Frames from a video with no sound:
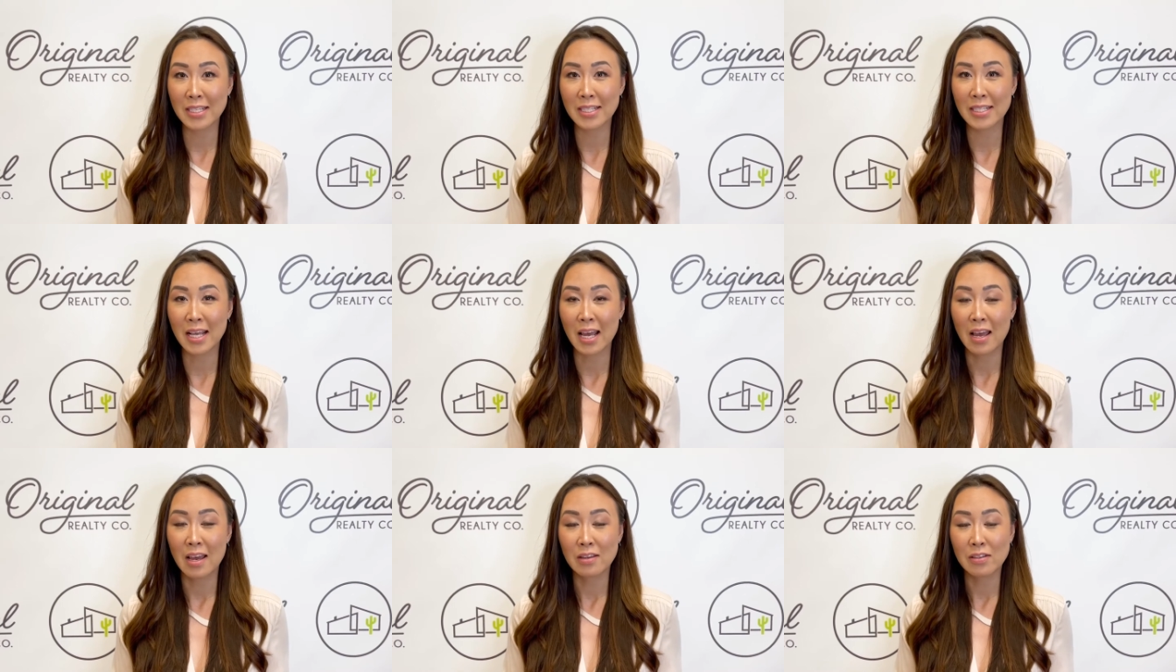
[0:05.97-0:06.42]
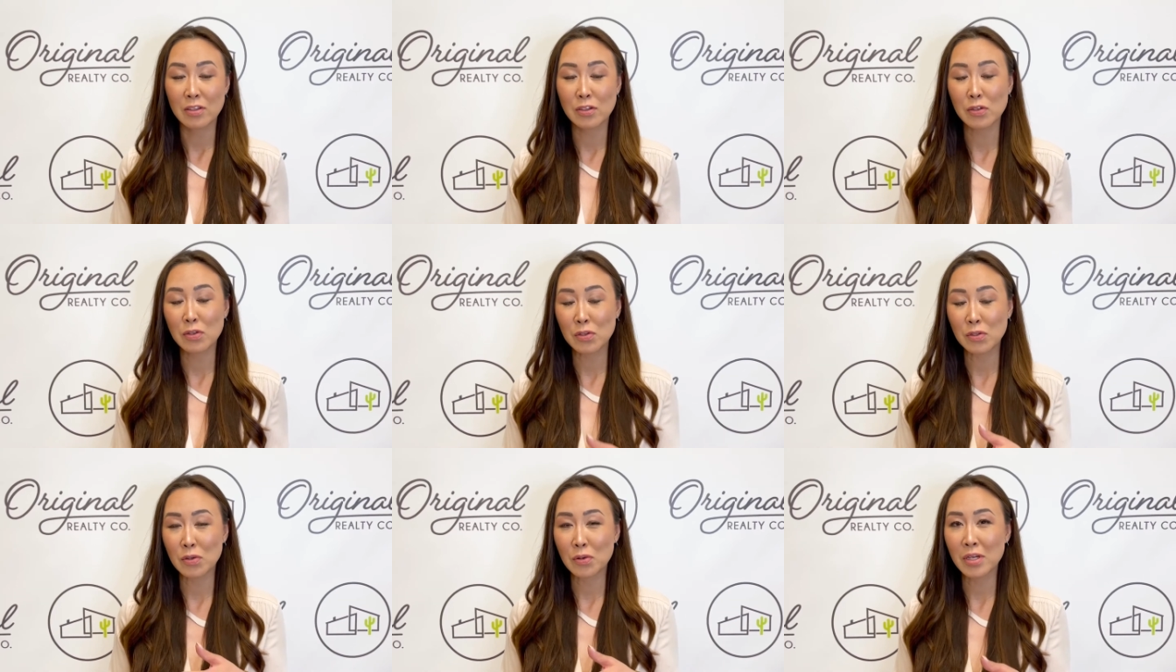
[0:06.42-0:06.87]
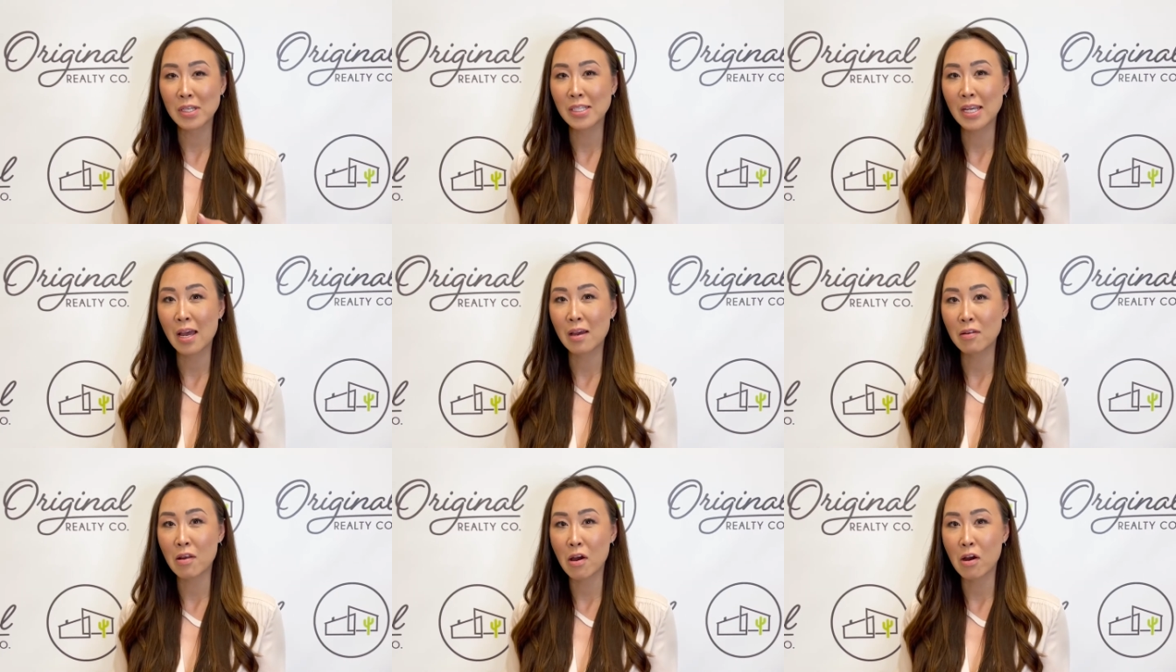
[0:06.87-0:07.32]
It's a two-story
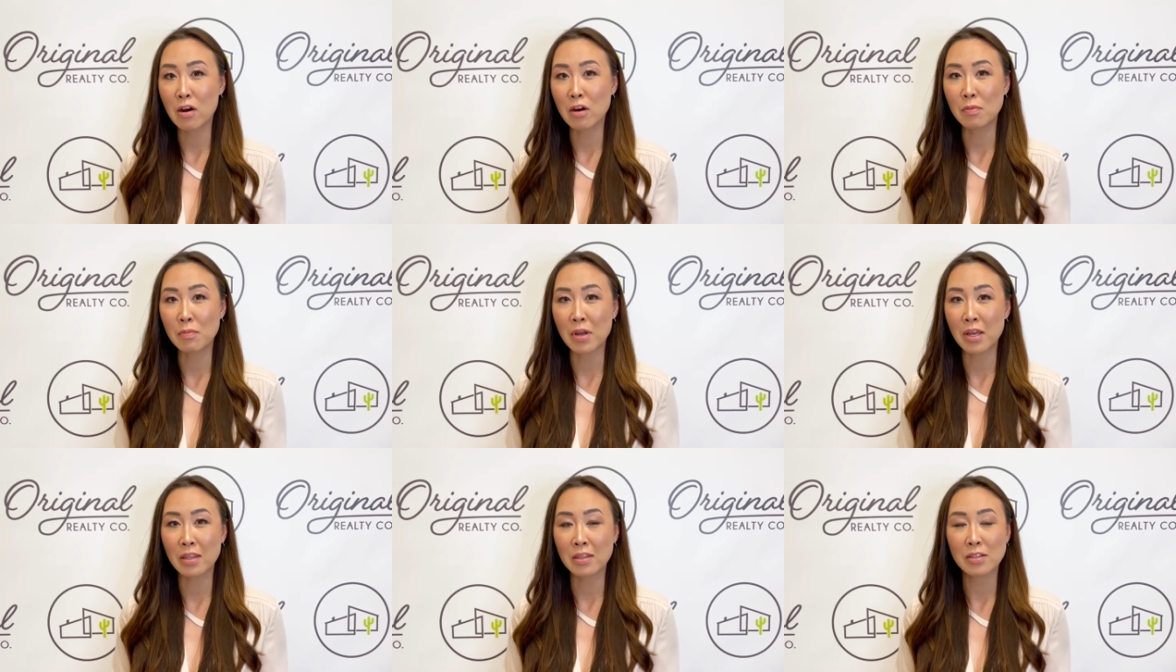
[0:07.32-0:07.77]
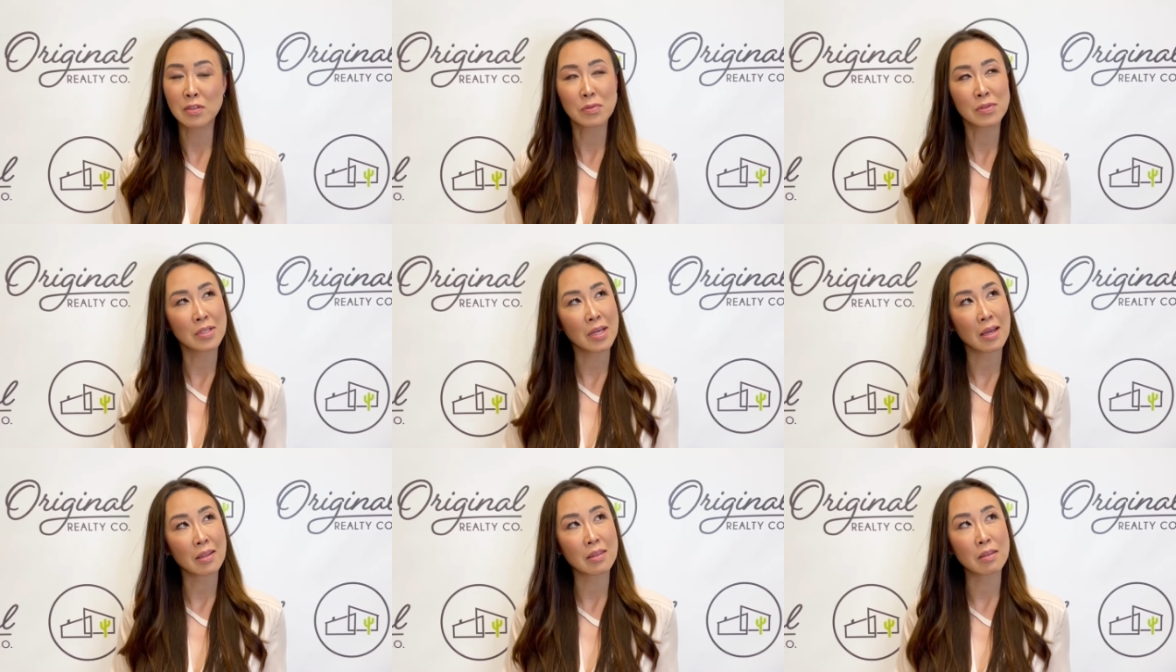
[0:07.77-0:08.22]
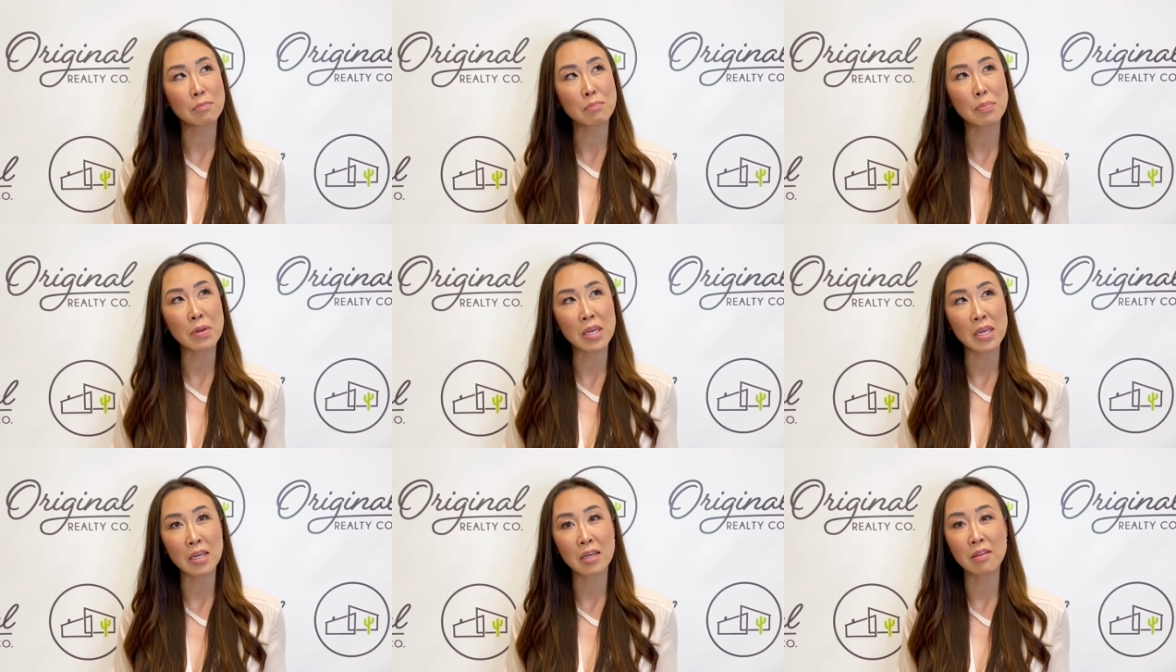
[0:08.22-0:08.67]
townhome, and this was at the
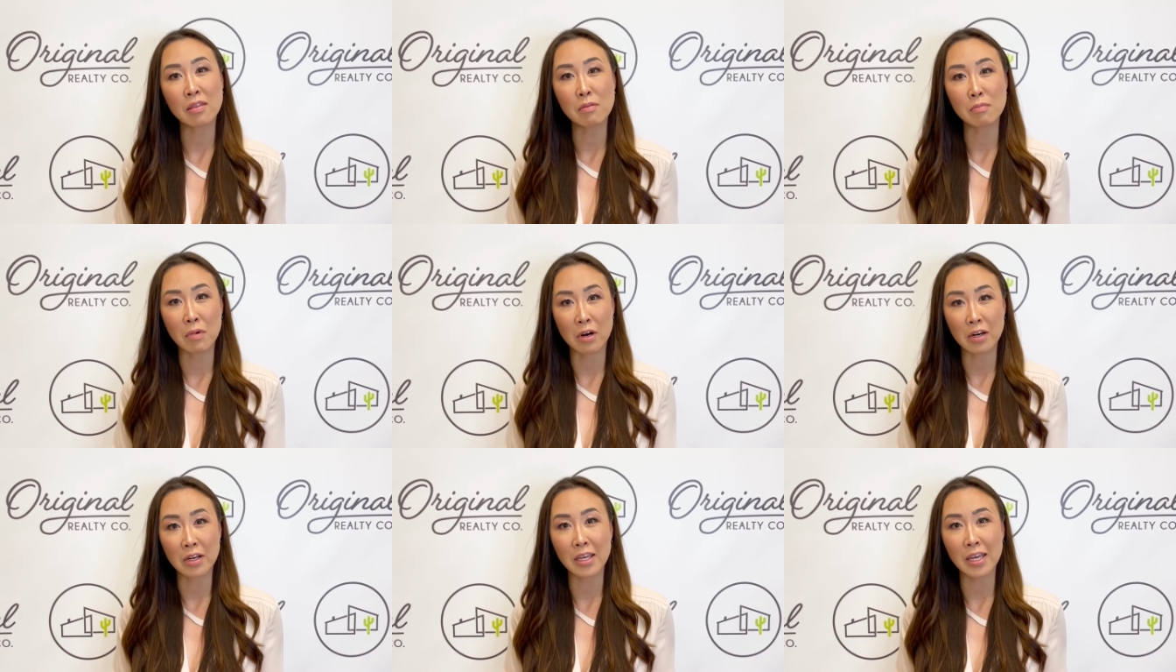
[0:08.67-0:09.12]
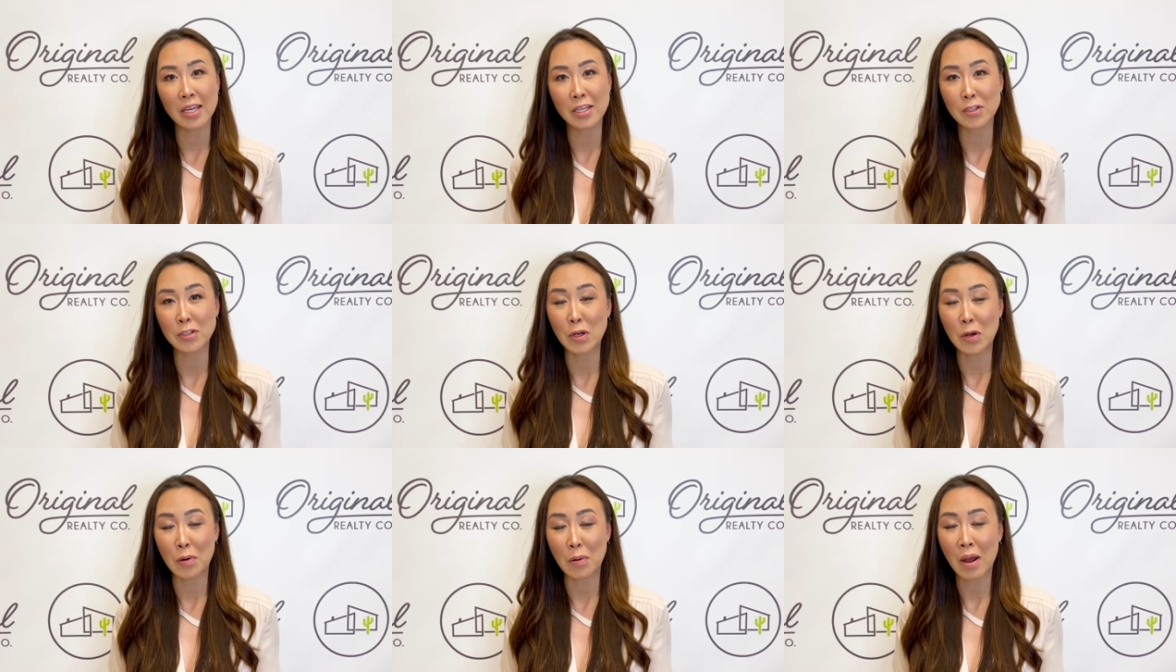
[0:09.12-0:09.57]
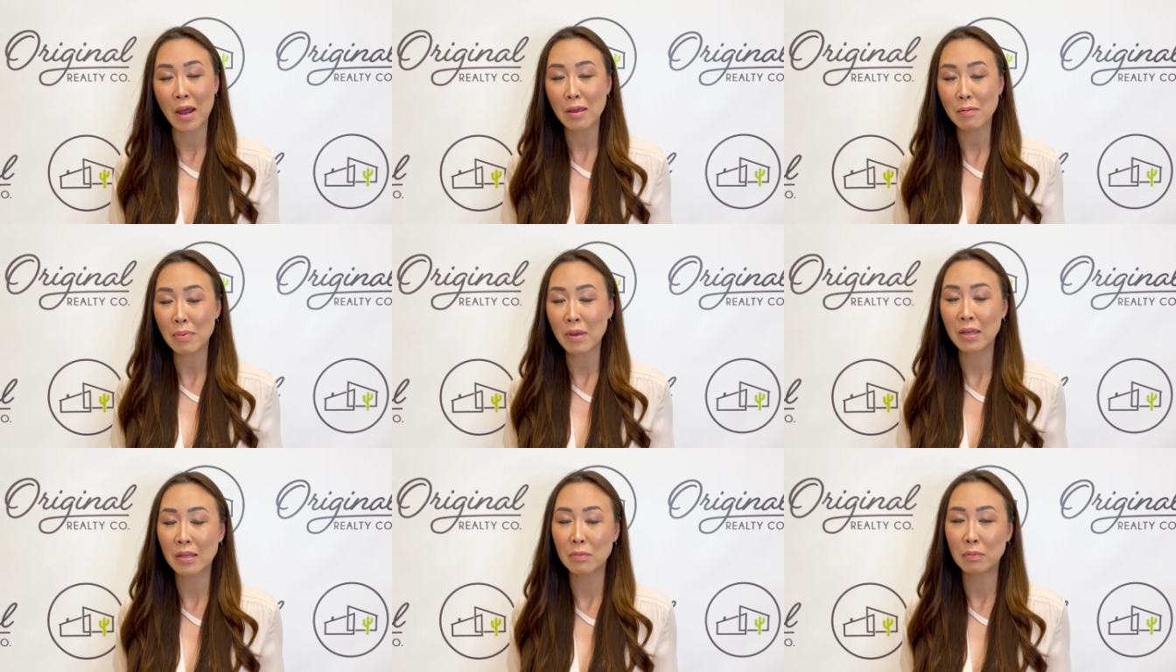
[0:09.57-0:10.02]
peak of the market, so I
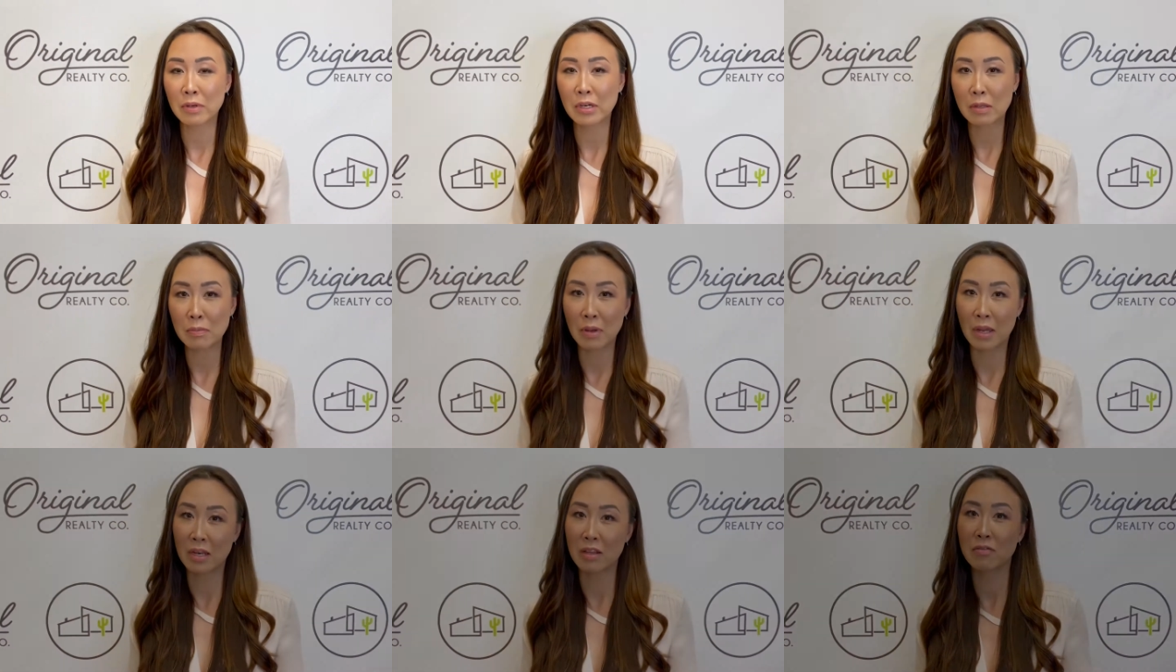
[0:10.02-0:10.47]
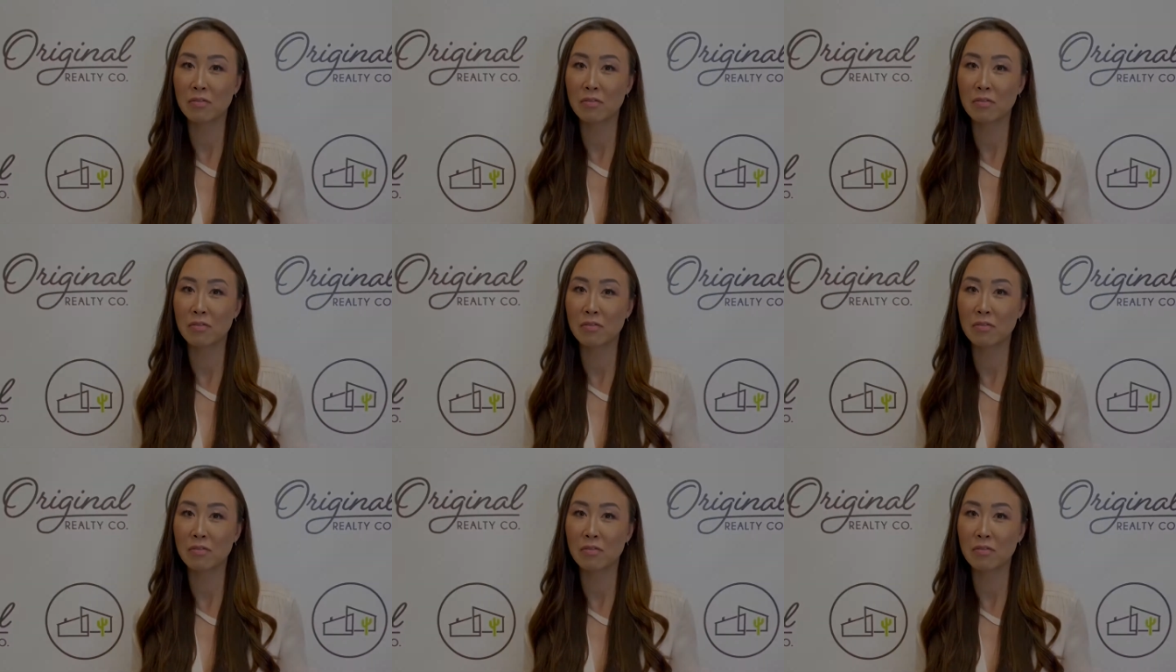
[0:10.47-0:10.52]
paid a pretty penny